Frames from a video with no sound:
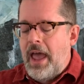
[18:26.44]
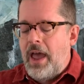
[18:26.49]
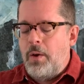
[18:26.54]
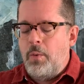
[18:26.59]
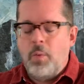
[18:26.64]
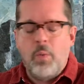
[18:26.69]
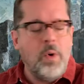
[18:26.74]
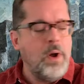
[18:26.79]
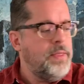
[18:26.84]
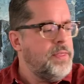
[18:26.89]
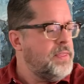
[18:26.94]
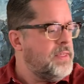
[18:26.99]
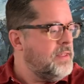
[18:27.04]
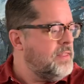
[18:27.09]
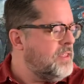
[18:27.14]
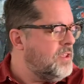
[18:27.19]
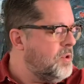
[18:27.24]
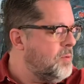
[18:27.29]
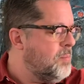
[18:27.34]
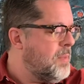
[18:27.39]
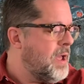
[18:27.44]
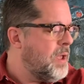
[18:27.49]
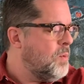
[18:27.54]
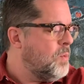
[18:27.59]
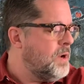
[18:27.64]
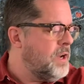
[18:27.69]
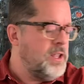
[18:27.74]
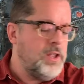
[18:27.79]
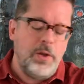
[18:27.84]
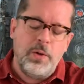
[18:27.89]
And one thing that you might
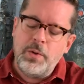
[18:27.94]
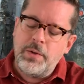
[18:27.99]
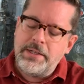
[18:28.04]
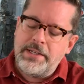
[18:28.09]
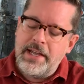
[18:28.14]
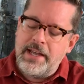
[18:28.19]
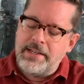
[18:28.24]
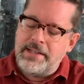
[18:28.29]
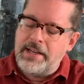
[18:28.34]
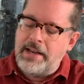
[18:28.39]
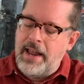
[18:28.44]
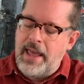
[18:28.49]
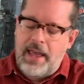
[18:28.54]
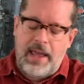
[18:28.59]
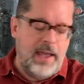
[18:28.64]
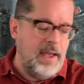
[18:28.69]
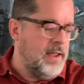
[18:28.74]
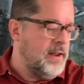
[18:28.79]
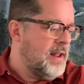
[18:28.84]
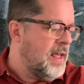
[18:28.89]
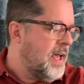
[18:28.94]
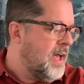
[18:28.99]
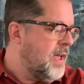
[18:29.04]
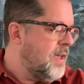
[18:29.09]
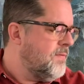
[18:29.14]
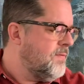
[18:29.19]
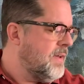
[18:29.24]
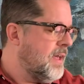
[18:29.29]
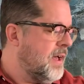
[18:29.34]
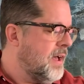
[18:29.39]
want to use as an aid,
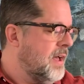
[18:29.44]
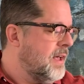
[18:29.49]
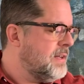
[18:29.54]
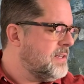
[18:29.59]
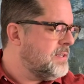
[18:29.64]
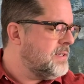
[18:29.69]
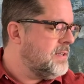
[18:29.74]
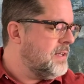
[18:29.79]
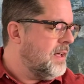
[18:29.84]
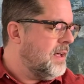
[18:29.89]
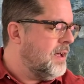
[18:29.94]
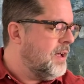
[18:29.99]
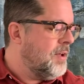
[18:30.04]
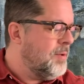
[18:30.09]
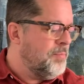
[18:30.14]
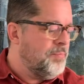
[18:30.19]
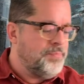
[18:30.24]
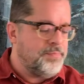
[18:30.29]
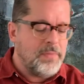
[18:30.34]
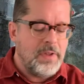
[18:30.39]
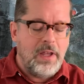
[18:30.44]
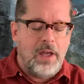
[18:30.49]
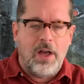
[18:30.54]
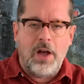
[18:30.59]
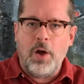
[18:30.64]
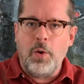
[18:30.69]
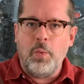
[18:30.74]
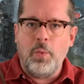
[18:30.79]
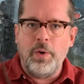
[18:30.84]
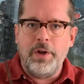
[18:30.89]
I've got um,
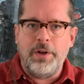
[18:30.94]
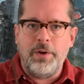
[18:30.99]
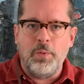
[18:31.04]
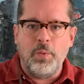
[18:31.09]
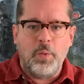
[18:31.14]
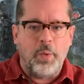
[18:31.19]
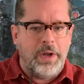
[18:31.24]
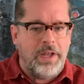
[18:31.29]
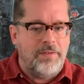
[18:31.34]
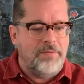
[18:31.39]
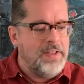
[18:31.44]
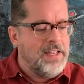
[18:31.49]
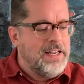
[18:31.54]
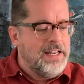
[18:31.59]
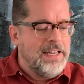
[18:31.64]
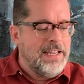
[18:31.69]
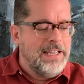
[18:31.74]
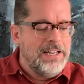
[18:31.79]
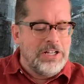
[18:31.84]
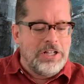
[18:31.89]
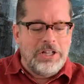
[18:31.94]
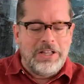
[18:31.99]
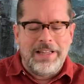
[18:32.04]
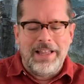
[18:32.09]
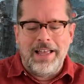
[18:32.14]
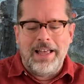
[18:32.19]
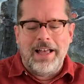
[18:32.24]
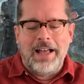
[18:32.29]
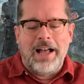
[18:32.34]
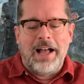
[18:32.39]
a wooden weaving needle.
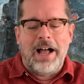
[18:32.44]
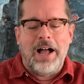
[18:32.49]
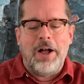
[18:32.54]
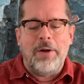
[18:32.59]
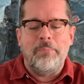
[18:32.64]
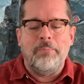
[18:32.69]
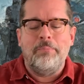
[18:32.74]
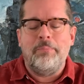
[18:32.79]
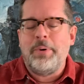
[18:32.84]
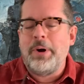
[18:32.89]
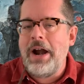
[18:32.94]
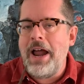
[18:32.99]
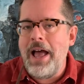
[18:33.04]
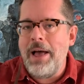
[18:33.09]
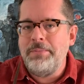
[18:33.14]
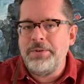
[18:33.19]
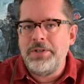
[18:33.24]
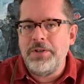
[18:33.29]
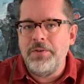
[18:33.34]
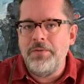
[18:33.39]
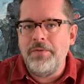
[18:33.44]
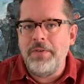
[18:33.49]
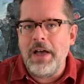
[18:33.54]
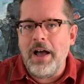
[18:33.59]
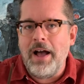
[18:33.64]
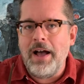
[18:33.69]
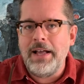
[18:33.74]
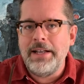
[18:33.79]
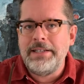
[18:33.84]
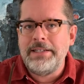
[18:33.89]
Um, perhaps you've
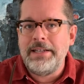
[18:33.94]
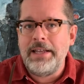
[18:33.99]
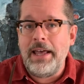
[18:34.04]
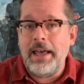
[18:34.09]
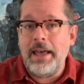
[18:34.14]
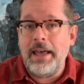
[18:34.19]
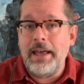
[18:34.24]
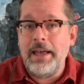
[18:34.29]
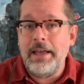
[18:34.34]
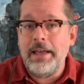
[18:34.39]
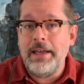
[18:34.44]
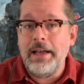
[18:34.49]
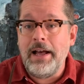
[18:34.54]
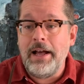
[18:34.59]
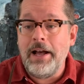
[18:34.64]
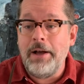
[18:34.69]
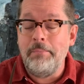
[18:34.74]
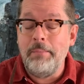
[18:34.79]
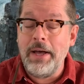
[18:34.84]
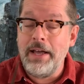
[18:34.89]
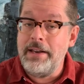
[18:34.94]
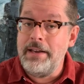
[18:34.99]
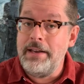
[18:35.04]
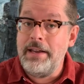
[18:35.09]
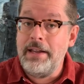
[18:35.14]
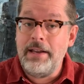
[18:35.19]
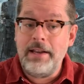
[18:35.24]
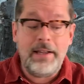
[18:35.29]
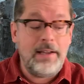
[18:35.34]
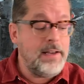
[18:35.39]
got a, um, a
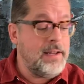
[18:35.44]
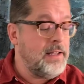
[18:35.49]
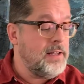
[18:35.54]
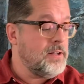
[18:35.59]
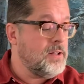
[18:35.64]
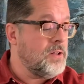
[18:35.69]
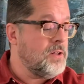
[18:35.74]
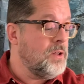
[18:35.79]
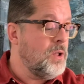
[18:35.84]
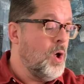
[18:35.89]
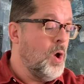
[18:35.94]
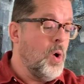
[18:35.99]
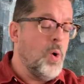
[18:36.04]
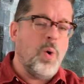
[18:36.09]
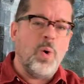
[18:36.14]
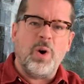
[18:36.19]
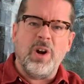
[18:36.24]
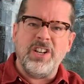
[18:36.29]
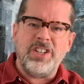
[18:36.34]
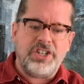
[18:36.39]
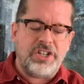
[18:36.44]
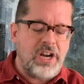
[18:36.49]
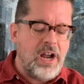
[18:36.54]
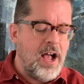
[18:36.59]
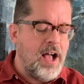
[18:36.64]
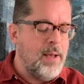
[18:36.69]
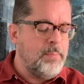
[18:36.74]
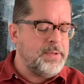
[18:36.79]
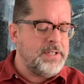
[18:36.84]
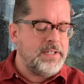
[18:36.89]
knitting needle or a
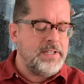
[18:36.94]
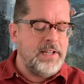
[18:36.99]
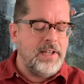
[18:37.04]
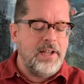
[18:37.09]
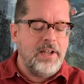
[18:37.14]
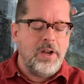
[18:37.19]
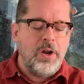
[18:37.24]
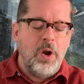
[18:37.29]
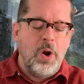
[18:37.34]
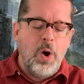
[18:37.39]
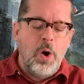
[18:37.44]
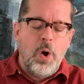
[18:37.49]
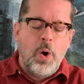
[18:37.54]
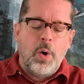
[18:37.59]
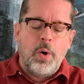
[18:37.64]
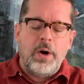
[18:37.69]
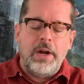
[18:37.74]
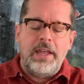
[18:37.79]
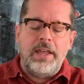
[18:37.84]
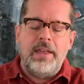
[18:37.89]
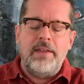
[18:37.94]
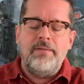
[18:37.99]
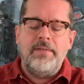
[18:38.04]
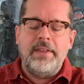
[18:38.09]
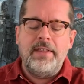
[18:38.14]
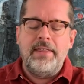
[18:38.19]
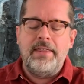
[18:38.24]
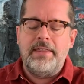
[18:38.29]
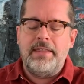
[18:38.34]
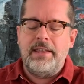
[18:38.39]
chopstick or
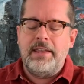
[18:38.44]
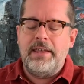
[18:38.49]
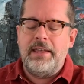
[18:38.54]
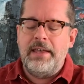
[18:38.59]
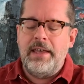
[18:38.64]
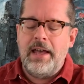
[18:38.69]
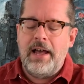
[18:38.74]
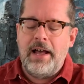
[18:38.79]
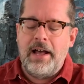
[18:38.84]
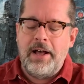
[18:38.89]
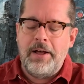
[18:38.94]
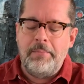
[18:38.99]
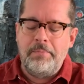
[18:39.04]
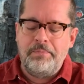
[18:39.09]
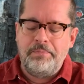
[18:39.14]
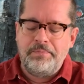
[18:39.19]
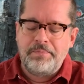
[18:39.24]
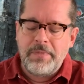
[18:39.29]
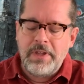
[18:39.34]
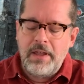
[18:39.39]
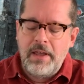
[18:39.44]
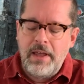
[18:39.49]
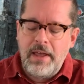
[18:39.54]
even the, um,